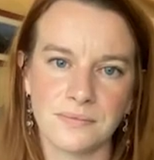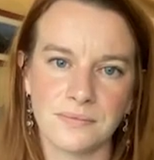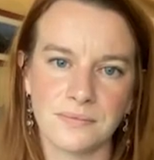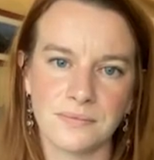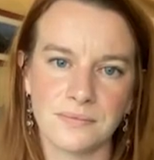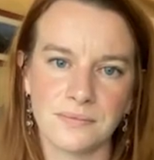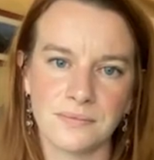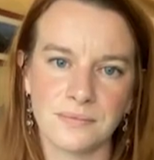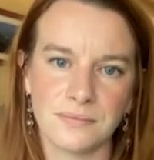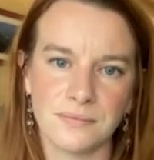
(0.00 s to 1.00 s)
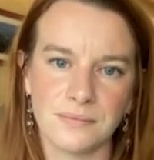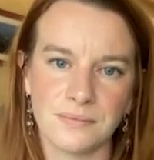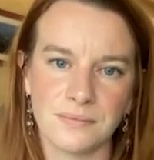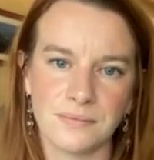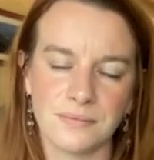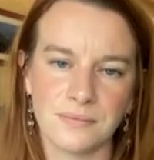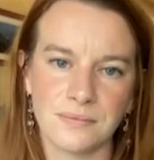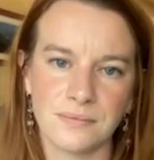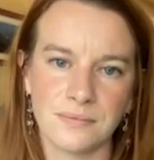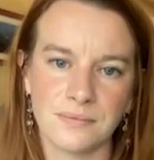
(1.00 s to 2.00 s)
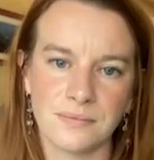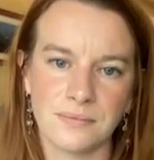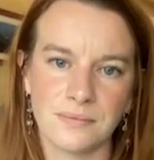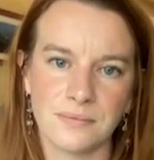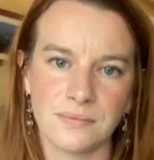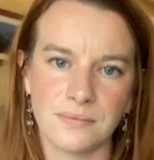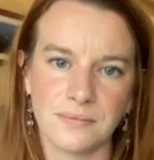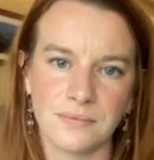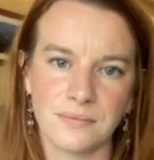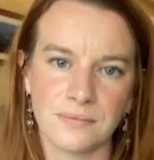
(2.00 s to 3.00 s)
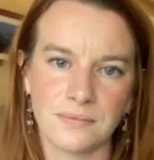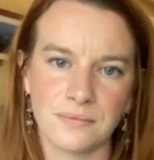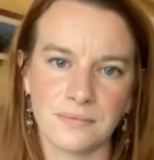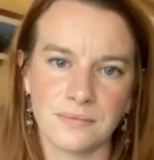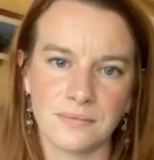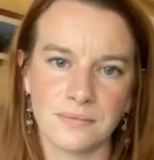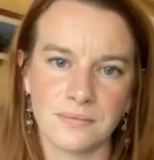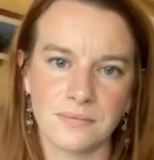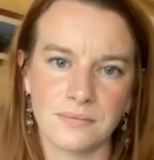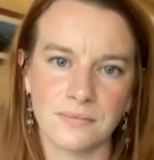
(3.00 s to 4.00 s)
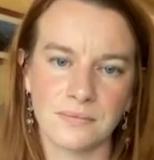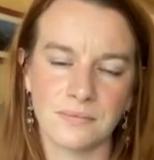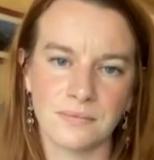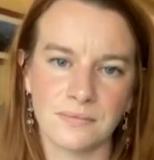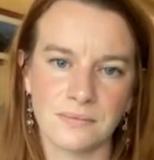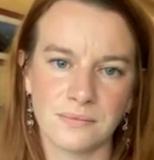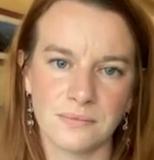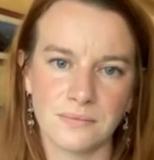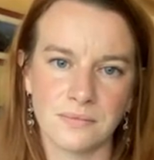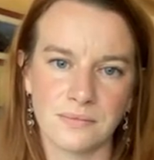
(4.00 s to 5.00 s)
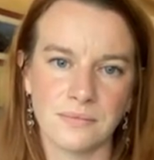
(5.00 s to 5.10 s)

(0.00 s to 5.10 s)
[no speech]